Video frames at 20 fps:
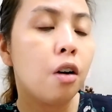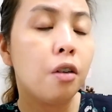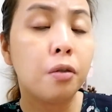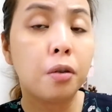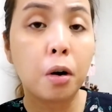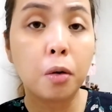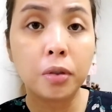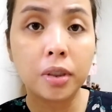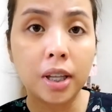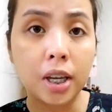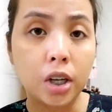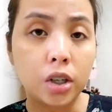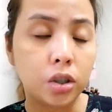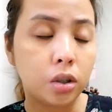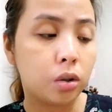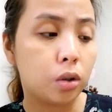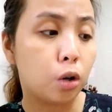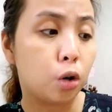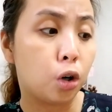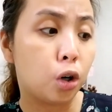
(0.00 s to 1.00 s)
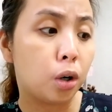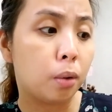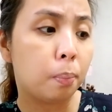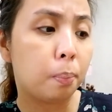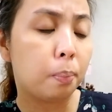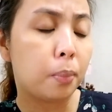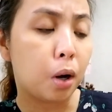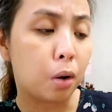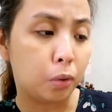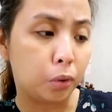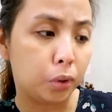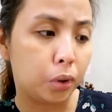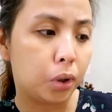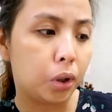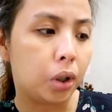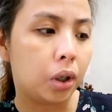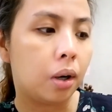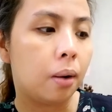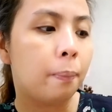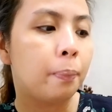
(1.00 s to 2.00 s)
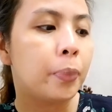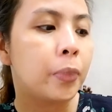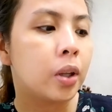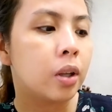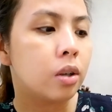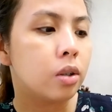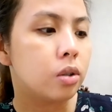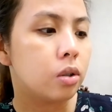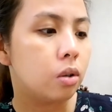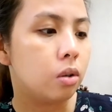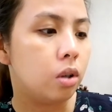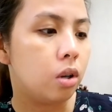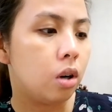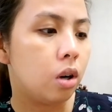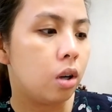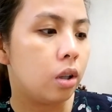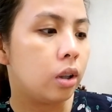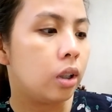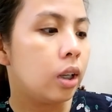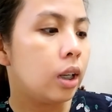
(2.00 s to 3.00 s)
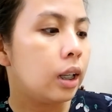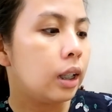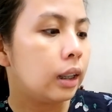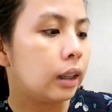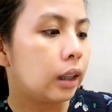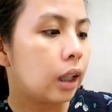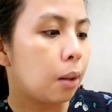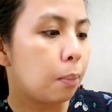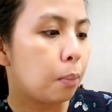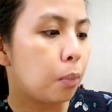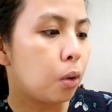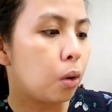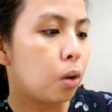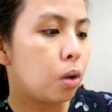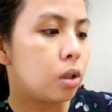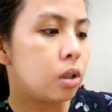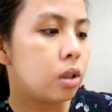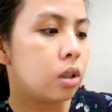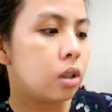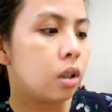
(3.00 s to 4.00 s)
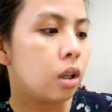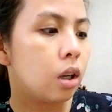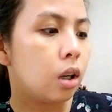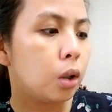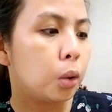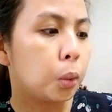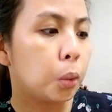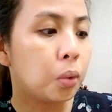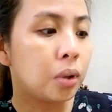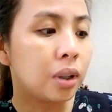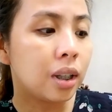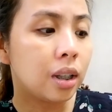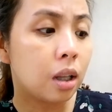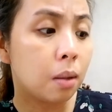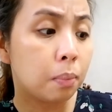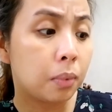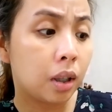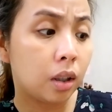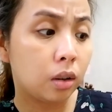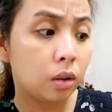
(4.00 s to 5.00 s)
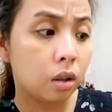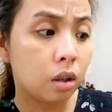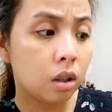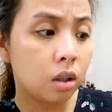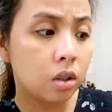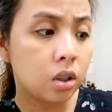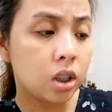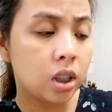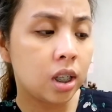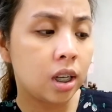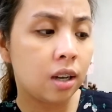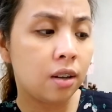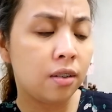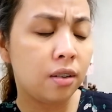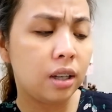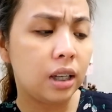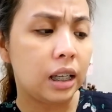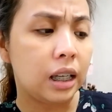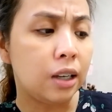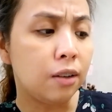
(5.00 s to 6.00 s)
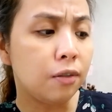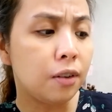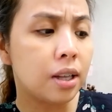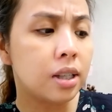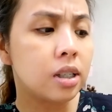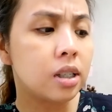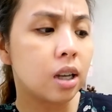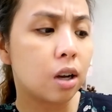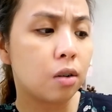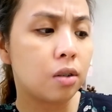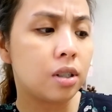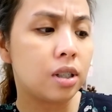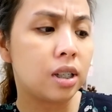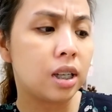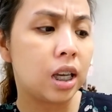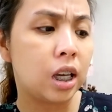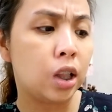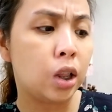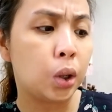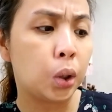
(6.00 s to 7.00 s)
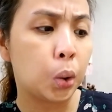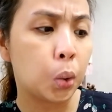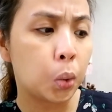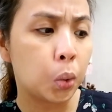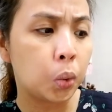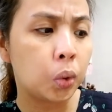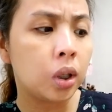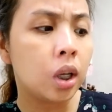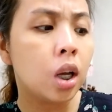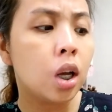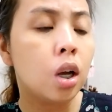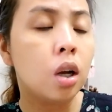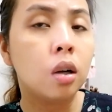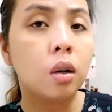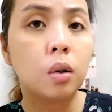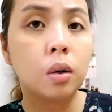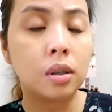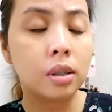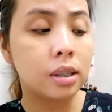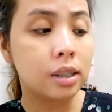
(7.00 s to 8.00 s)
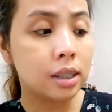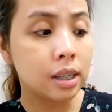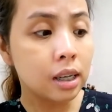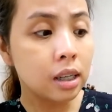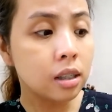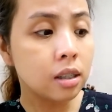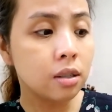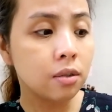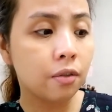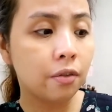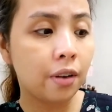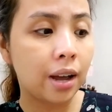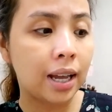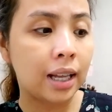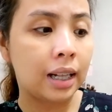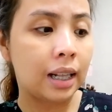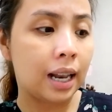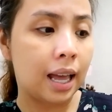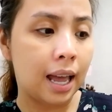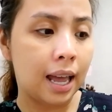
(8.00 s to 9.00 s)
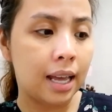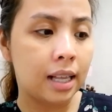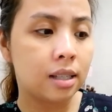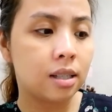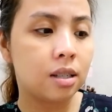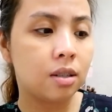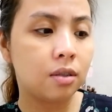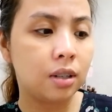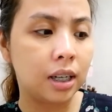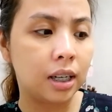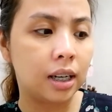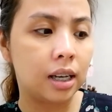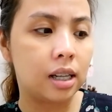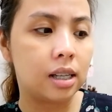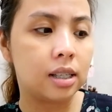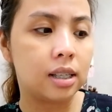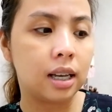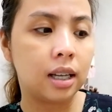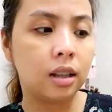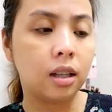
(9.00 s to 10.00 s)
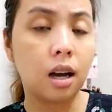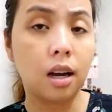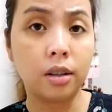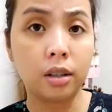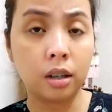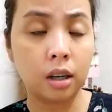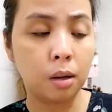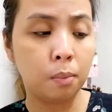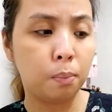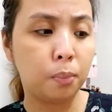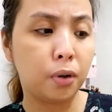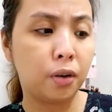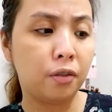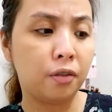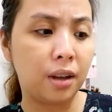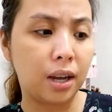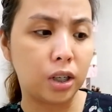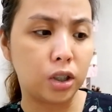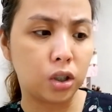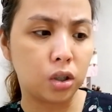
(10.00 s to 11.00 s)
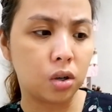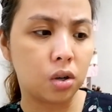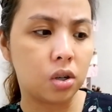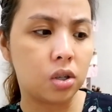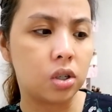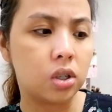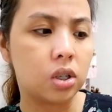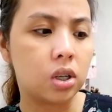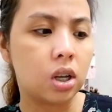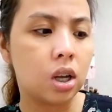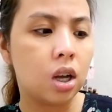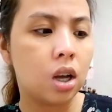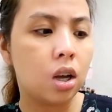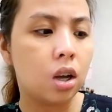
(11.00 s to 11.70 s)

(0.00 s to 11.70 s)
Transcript: foundation or powder. So yun. Tapos, tone adapt technology evens out skin tone. Conceals fine lines, wrinkles, and other imperfections.